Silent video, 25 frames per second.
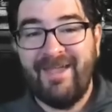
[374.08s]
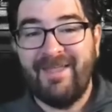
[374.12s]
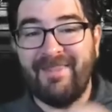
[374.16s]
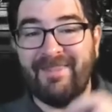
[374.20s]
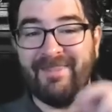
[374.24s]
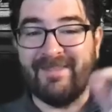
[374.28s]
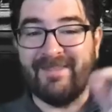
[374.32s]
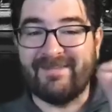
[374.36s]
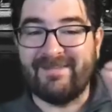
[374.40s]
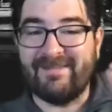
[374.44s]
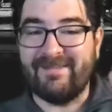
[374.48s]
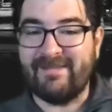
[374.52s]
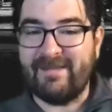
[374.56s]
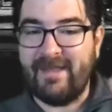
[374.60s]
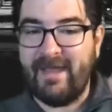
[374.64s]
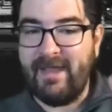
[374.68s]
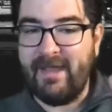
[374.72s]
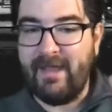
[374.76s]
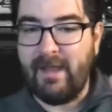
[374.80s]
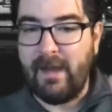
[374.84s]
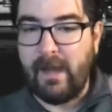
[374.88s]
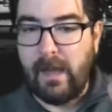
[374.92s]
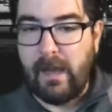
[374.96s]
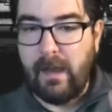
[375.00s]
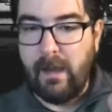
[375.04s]
This is
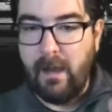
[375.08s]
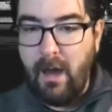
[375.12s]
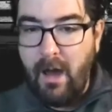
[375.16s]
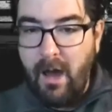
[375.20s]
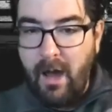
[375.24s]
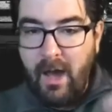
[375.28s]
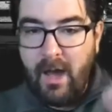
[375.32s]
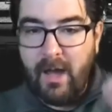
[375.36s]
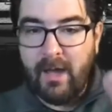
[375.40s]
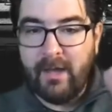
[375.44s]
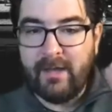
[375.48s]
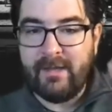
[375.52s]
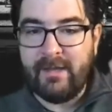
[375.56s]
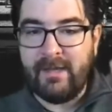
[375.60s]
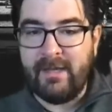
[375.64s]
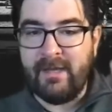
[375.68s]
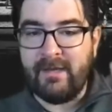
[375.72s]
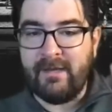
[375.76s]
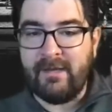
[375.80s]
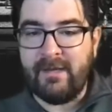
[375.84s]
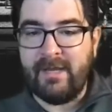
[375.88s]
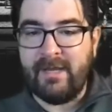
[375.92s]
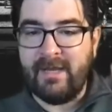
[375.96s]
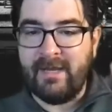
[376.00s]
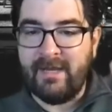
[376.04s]
a law
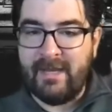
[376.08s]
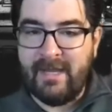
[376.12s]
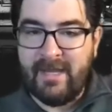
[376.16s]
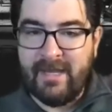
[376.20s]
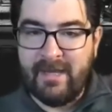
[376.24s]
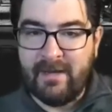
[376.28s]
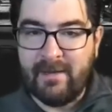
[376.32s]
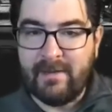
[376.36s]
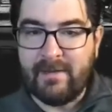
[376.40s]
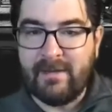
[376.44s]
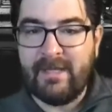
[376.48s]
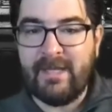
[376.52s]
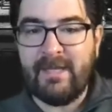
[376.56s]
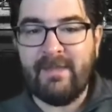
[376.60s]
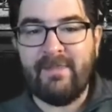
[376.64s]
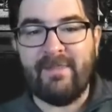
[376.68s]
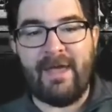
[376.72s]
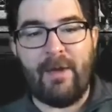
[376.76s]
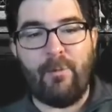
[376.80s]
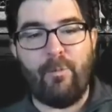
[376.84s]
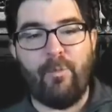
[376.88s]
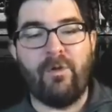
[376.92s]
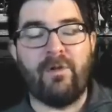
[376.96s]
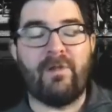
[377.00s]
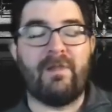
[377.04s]
in Italy
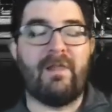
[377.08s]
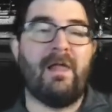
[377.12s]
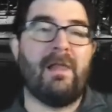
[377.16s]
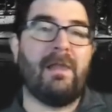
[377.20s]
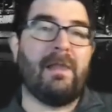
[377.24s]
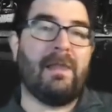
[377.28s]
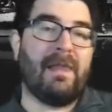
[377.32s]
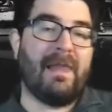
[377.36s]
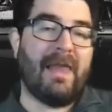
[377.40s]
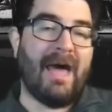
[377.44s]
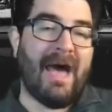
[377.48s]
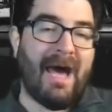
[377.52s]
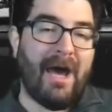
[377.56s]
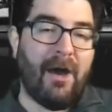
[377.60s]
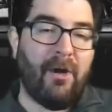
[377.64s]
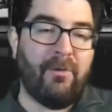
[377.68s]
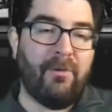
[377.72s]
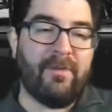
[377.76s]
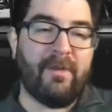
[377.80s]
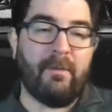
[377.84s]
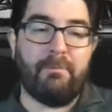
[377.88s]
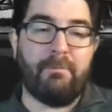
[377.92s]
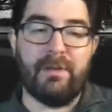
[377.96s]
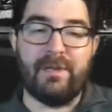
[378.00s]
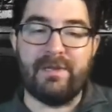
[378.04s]
that will allow
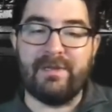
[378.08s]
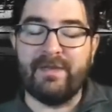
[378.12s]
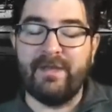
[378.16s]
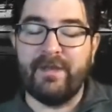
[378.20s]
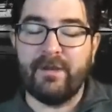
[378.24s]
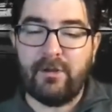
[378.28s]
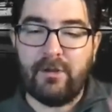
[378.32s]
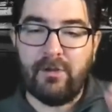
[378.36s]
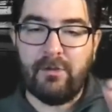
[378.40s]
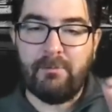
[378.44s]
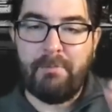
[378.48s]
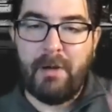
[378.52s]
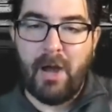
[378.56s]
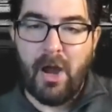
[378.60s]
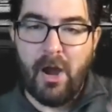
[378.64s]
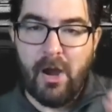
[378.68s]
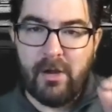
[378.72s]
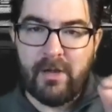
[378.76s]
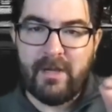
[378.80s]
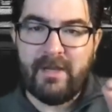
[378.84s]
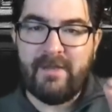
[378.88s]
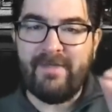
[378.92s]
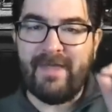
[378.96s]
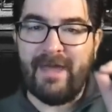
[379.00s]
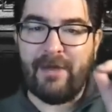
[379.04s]
the political
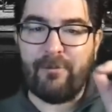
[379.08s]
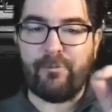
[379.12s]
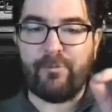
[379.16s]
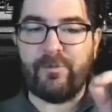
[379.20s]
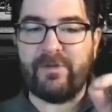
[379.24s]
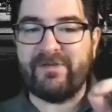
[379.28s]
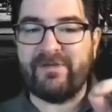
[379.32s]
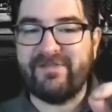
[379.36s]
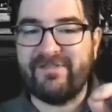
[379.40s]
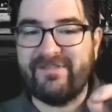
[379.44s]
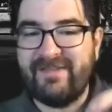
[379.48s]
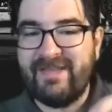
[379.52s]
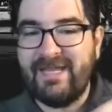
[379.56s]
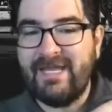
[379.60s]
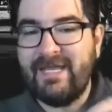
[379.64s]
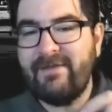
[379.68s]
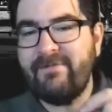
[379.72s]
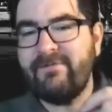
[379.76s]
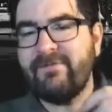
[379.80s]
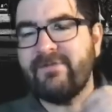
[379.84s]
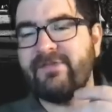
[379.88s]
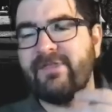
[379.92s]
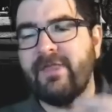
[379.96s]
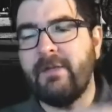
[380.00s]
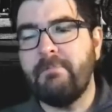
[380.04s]
party that
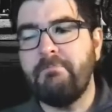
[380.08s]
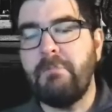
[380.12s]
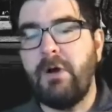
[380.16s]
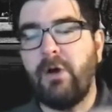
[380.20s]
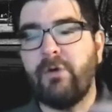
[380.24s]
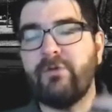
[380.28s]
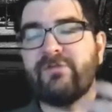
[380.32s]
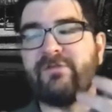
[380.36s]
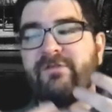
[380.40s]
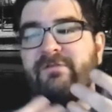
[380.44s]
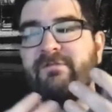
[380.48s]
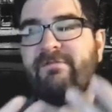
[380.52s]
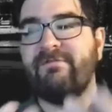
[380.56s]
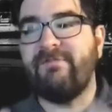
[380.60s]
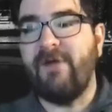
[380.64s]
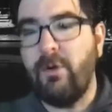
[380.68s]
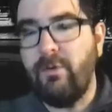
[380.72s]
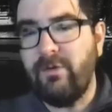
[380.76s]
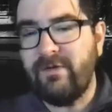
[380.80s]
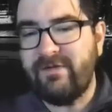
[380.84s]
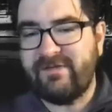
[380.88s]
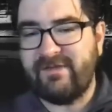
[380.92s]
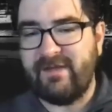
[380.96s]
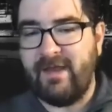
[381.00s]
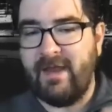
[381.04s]
receives the most
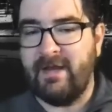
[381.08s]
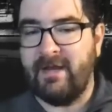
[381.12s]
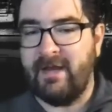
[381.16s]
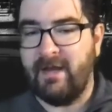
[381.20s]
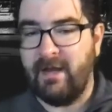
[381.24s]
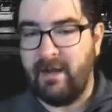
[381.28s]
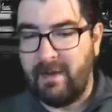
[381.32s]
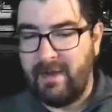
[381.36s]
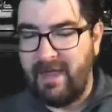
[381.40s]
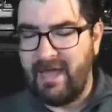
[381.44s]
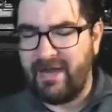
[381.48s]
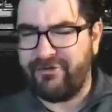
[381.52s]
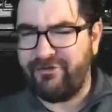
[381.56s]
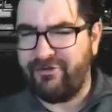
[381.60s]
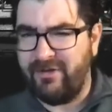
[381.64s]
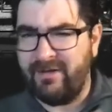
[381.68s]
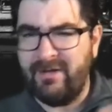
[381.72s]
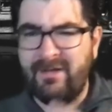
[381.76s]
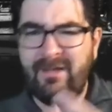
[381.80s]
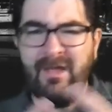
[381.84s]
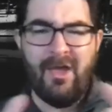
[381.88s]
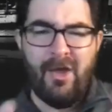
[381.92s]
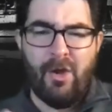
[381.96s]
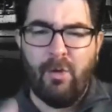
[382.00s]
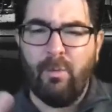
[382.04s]
votes in an
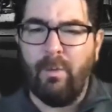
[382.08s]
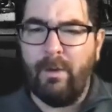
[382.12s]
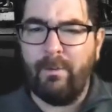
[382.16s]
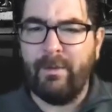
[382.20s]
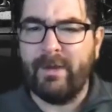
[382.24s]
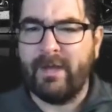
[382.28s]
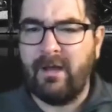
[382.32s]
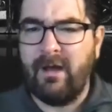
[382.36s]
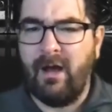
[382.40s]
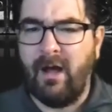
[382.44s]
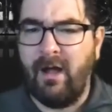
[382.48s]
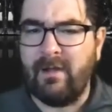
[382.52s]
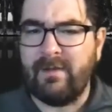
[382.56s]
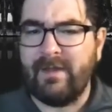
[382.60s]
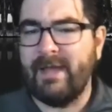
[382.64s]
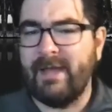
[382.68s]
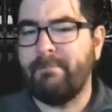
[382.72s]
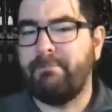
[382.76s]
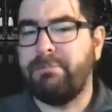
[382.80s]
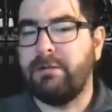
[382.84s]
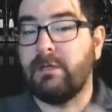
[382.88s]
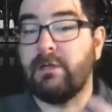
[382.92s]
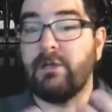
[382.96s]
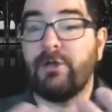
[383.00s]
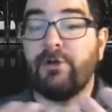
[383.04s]
election, what we call a
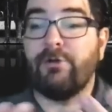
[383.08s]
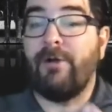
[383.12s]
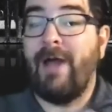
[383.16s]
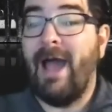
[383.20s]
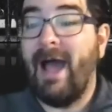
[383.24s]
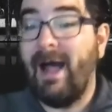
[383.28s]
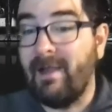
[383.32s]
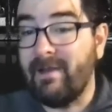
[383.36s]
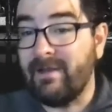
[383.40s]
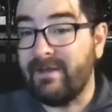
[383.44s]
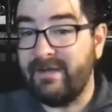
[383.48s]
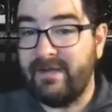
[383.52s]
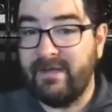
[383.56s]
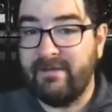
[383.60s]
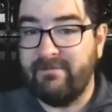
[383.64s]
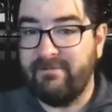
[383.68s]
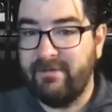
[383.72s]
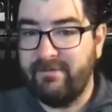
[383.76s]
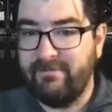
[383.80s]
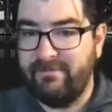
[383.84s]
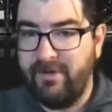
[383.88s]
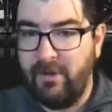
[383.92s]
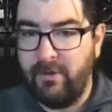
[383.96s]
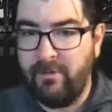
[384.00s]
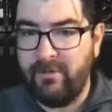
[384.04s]
plurality of
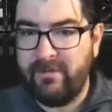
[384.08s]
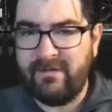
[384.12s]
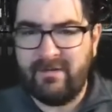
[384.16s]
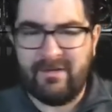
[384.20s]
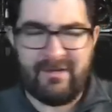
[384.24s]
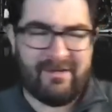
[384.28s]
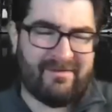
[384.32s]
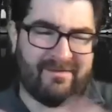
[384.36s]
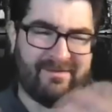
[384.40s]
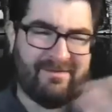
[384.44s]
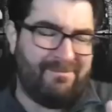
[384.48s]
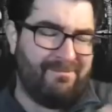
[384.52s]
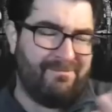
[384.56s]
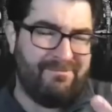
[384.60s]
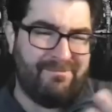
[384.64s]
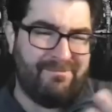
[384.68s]
the vote, because